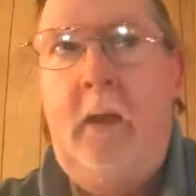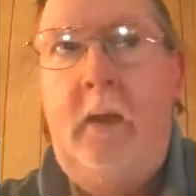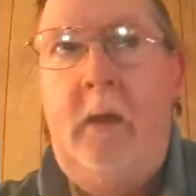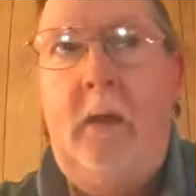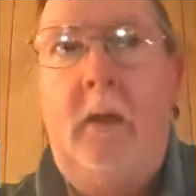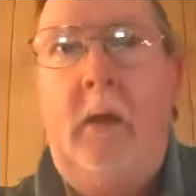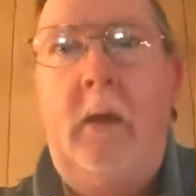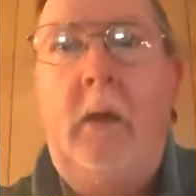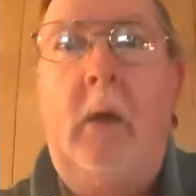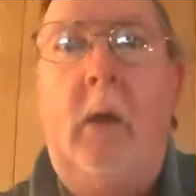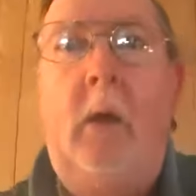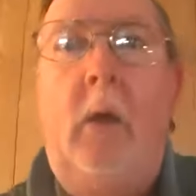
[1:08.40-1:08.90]

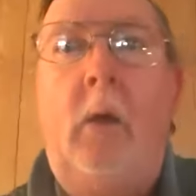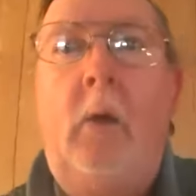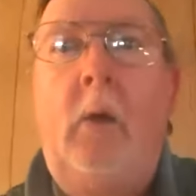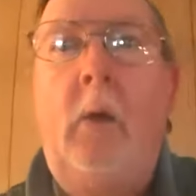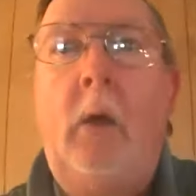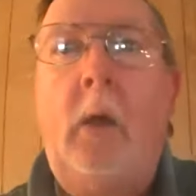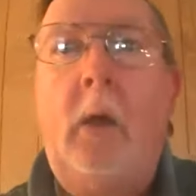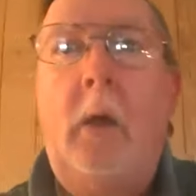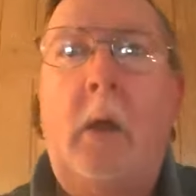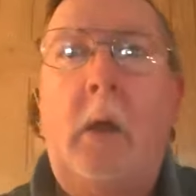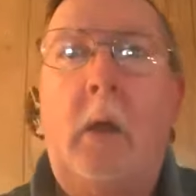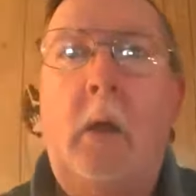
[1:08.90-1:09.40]
you
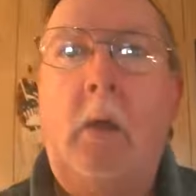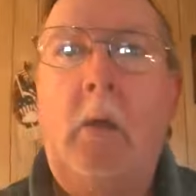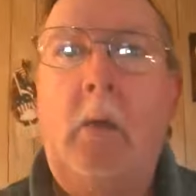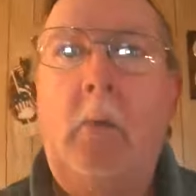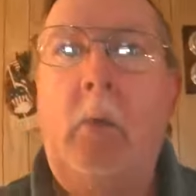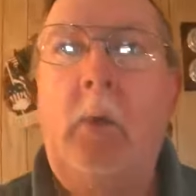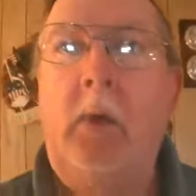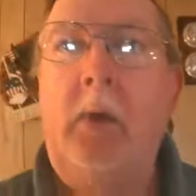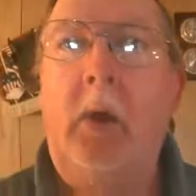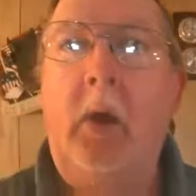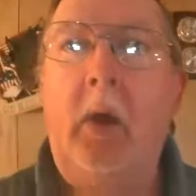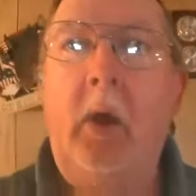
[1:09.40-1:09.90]
know,
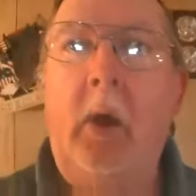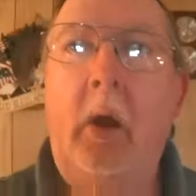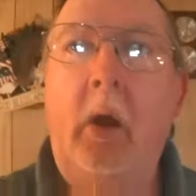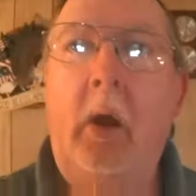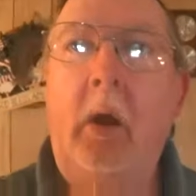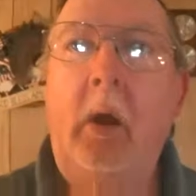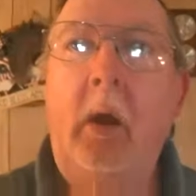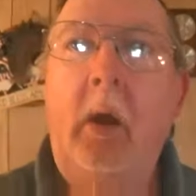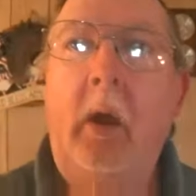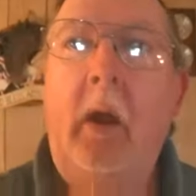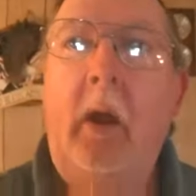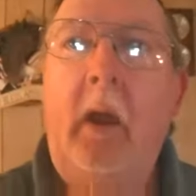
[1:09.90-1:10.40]
when you're
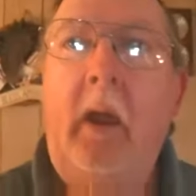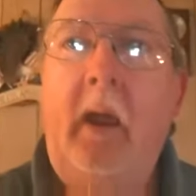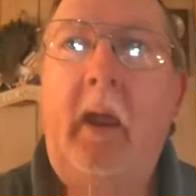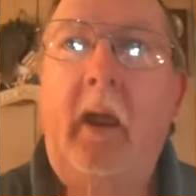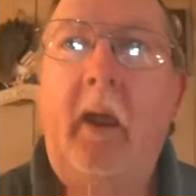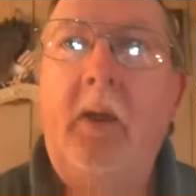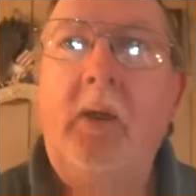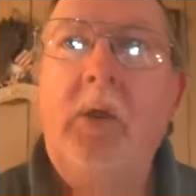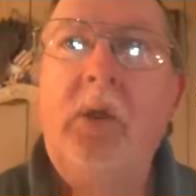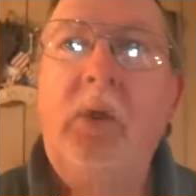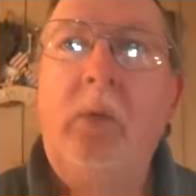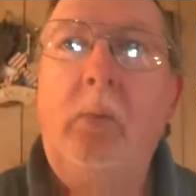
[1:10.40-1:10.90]

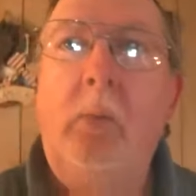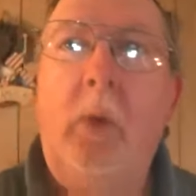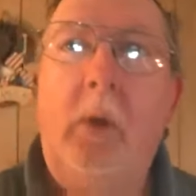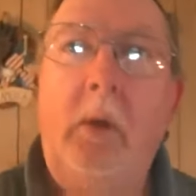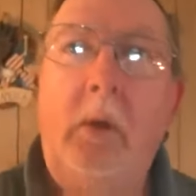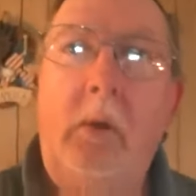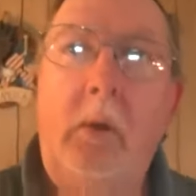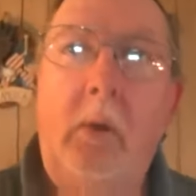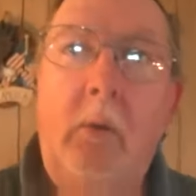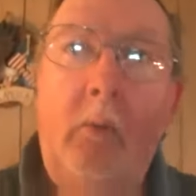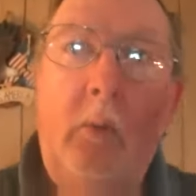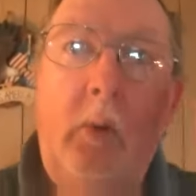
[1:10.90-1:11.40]
ex
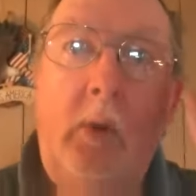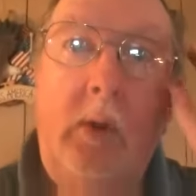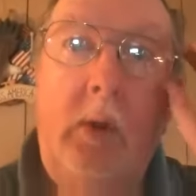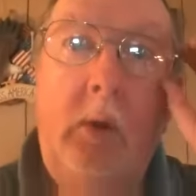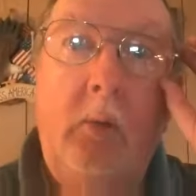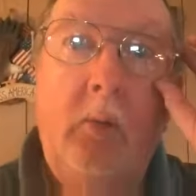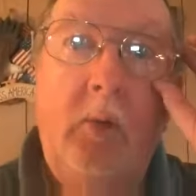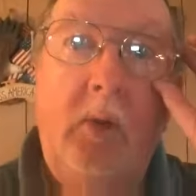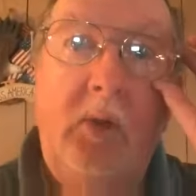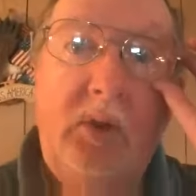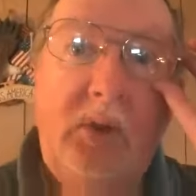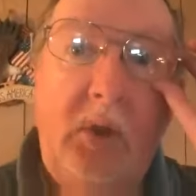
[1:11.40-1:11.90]
when you when you
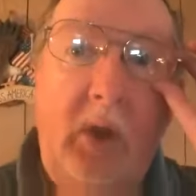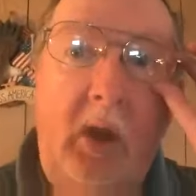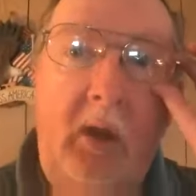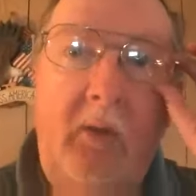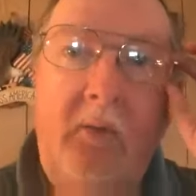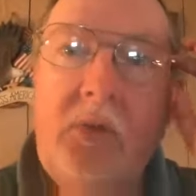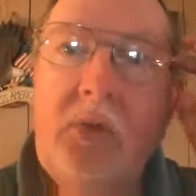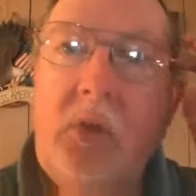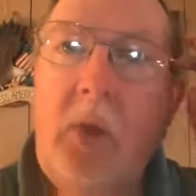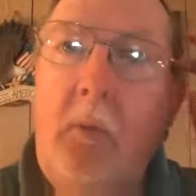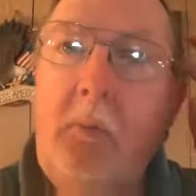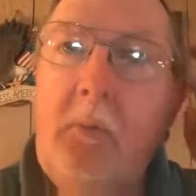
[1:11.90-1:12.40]

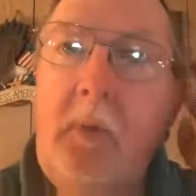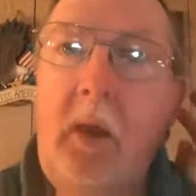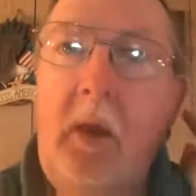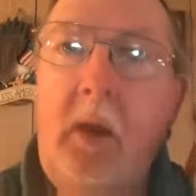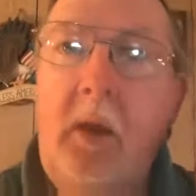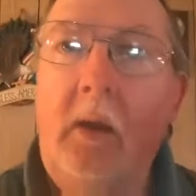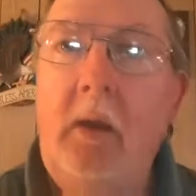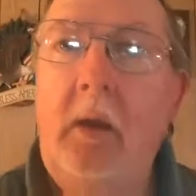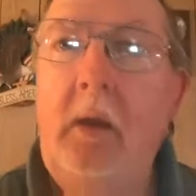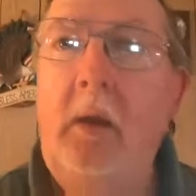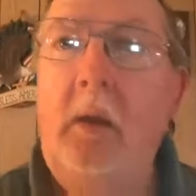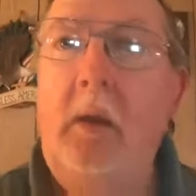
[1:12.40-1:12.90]
receive
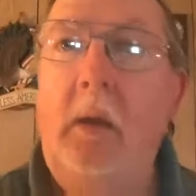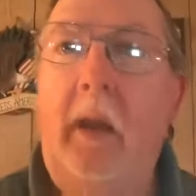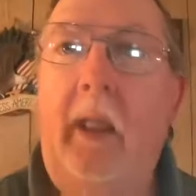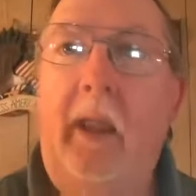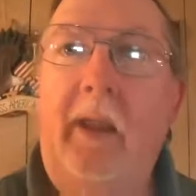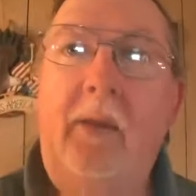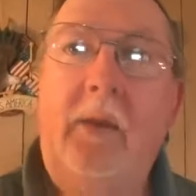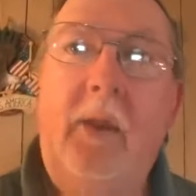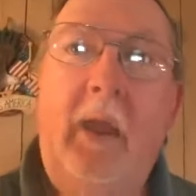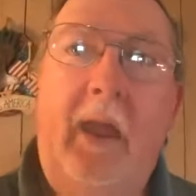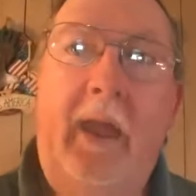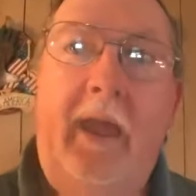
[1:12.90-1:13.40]
something
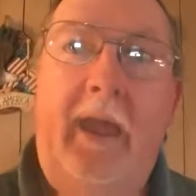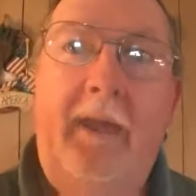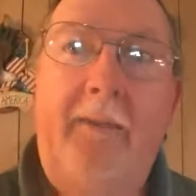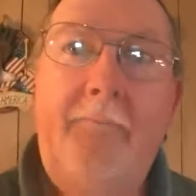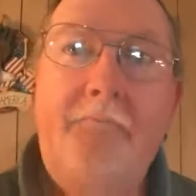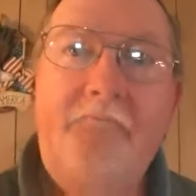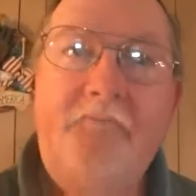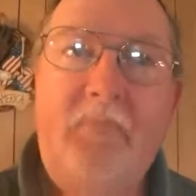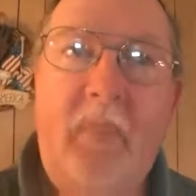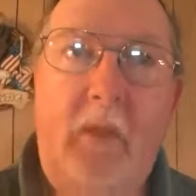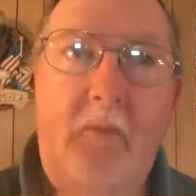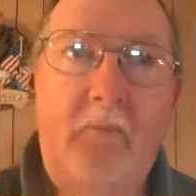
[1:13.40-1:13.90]
like that,
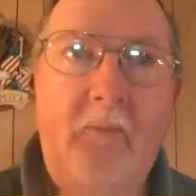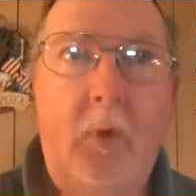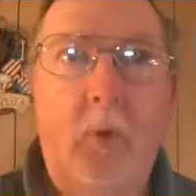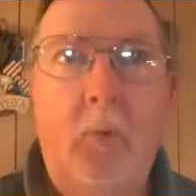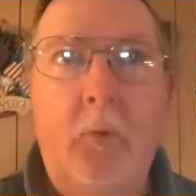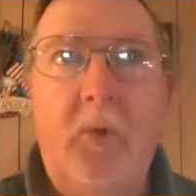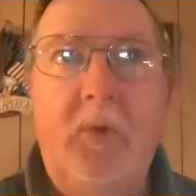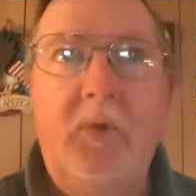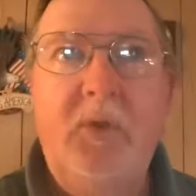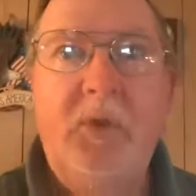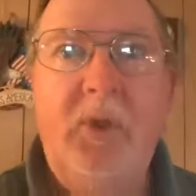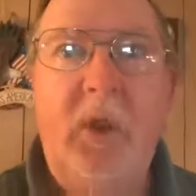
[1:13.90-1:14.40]
and you
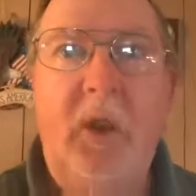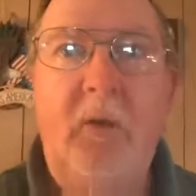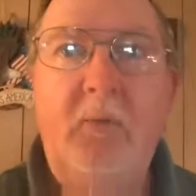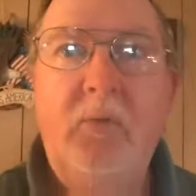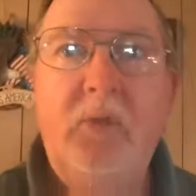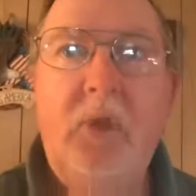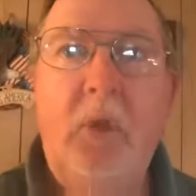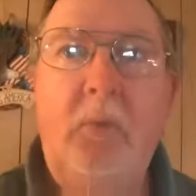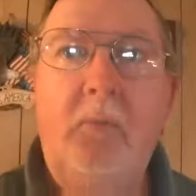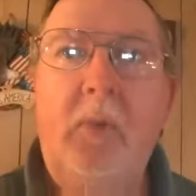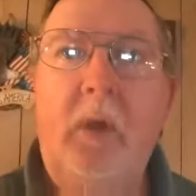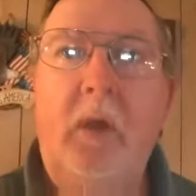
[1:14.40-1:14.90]
receive
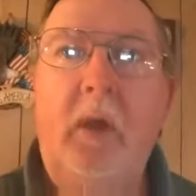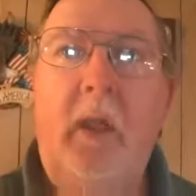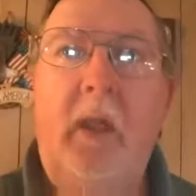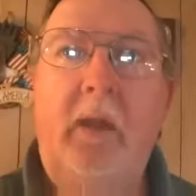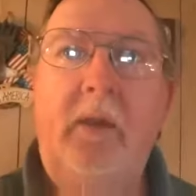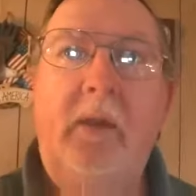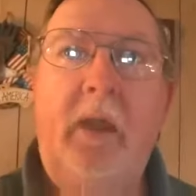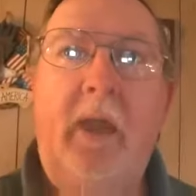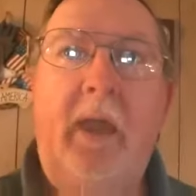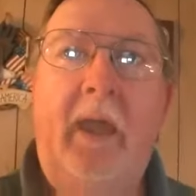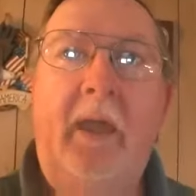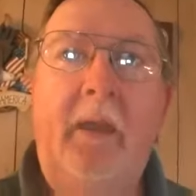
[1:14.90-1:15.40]
something
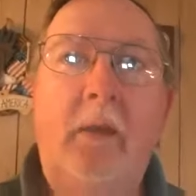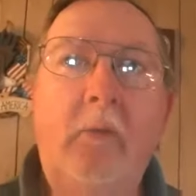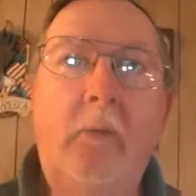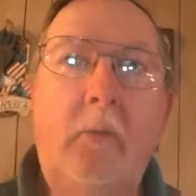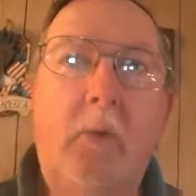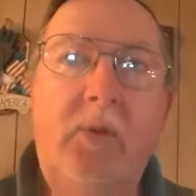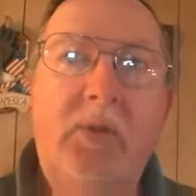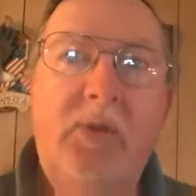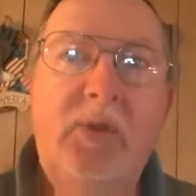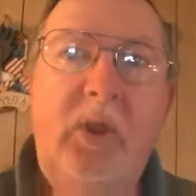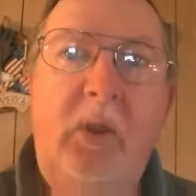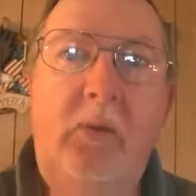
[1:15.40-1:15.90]
like that, and
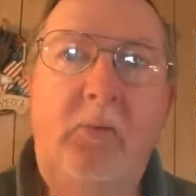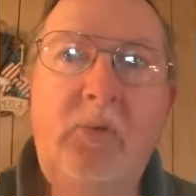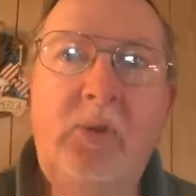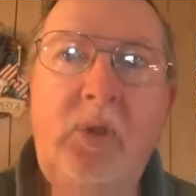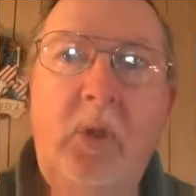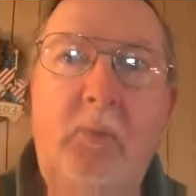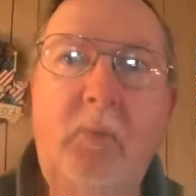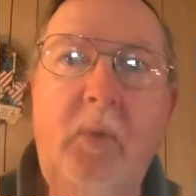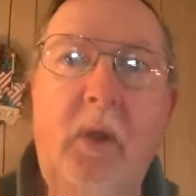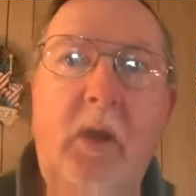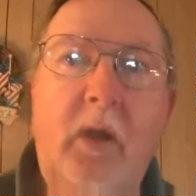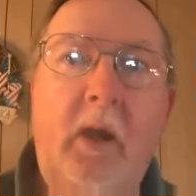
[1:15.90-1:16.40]
received
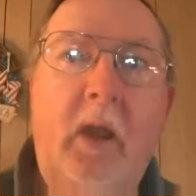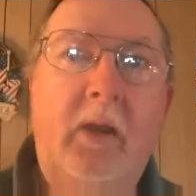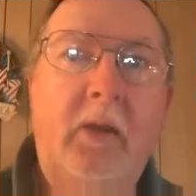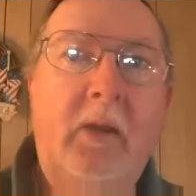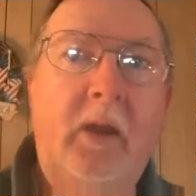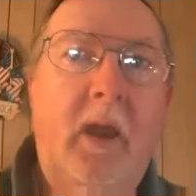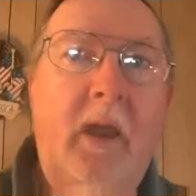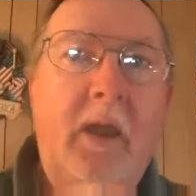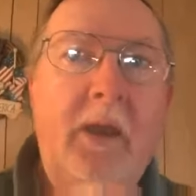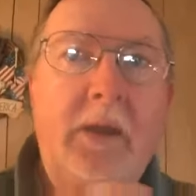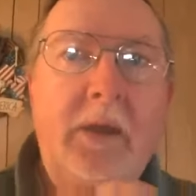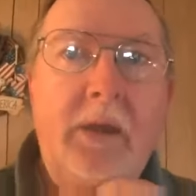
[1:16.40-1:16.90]
something like
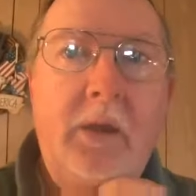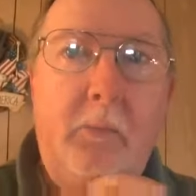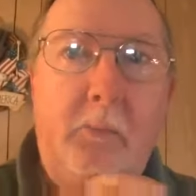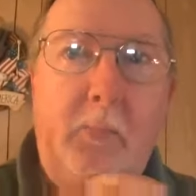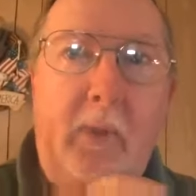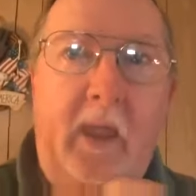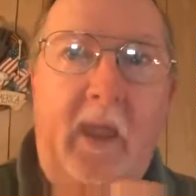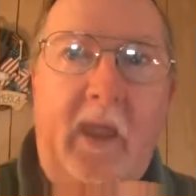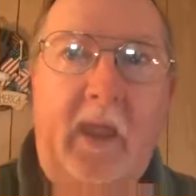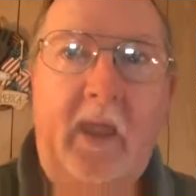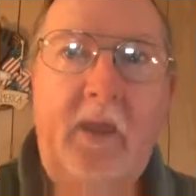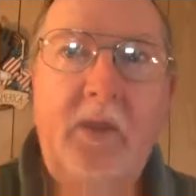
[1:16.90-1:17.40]
that in the
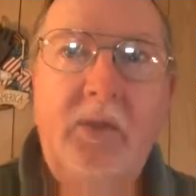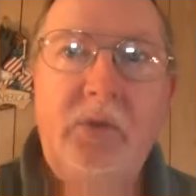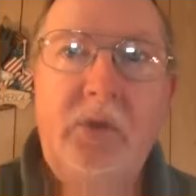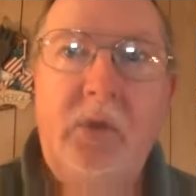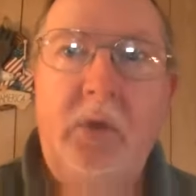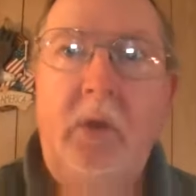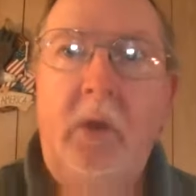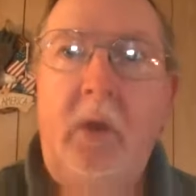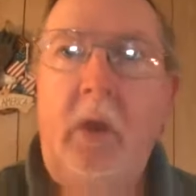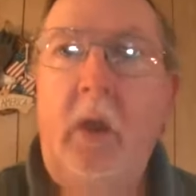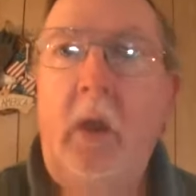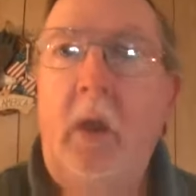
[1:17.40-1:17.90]
past,
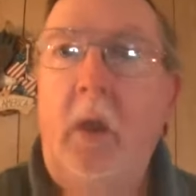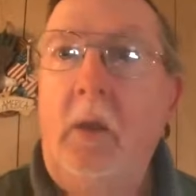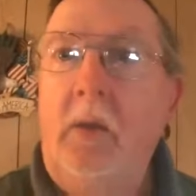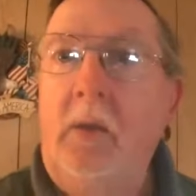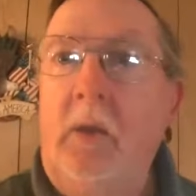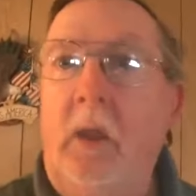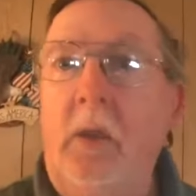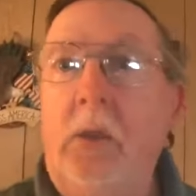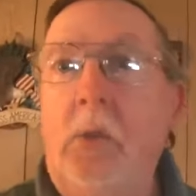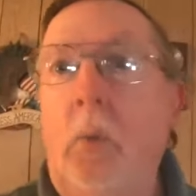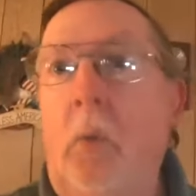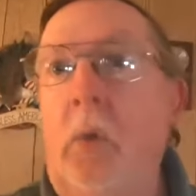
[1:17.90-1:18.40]

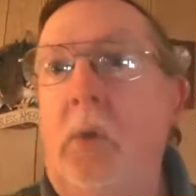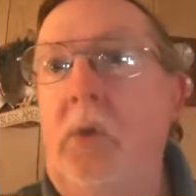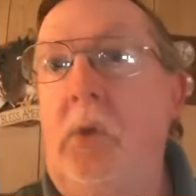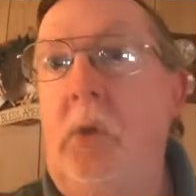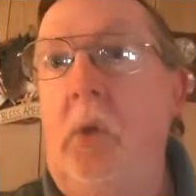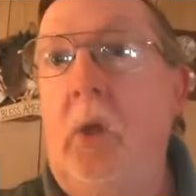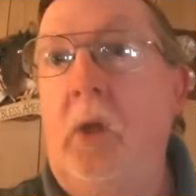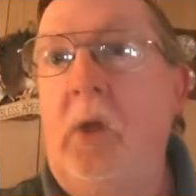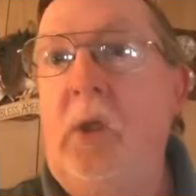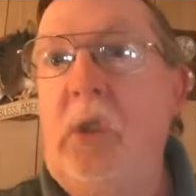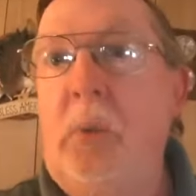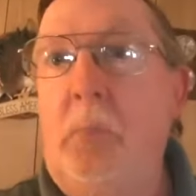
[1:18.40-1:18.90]
that's what
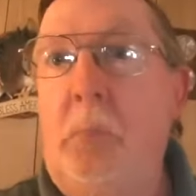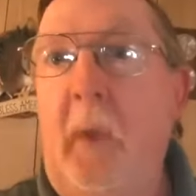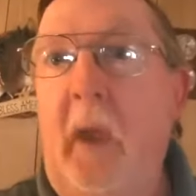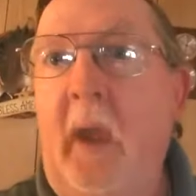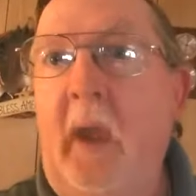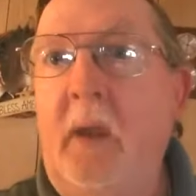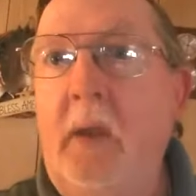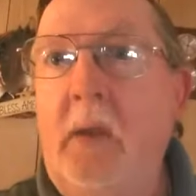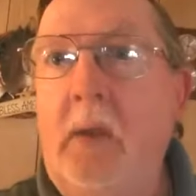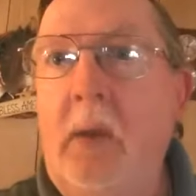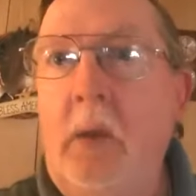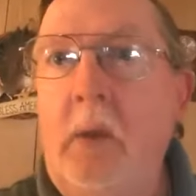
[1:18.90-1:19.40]
you
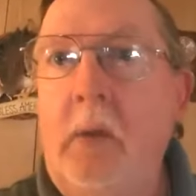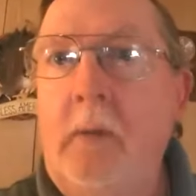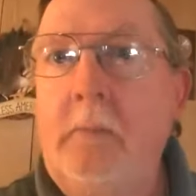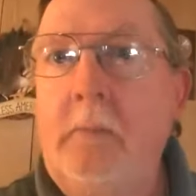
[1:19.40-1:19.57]
expect.